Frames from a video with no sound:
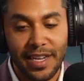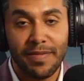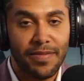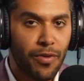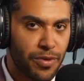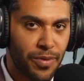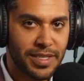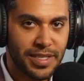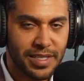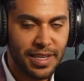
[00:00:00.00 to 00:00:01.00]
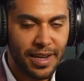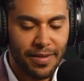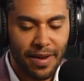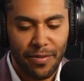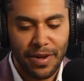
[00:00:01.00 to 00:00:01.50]
I didn't vote in
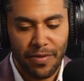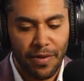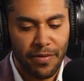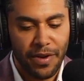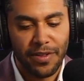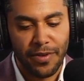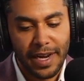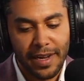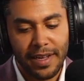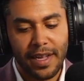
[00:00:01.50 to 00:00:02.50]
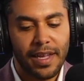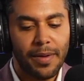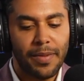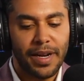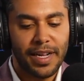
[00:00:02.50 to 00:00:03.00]
2016. I would never vote for Hillary,
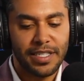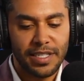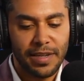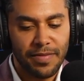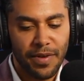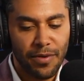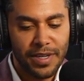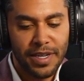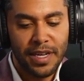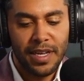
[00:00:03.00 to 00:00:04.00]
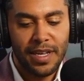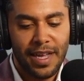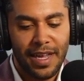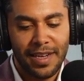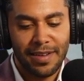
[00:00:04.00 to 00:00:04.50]
but I just didn't vote.
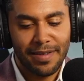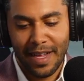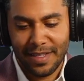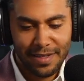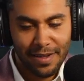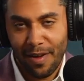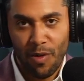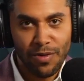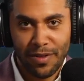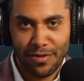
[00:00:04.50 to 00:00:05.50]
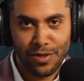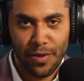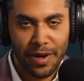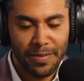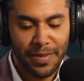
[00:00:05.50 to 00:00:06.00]
And that's a whole nother
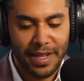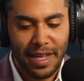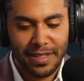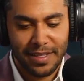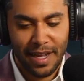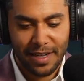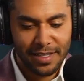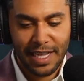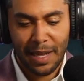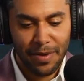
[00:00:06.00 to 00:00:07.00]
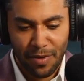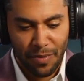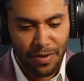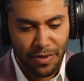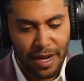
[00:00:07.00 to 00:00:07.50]
story. But that's not a statement
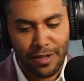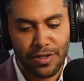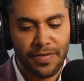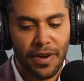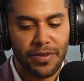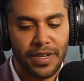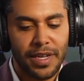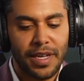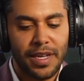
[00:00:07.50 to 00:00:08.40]
on whether or not you should vote.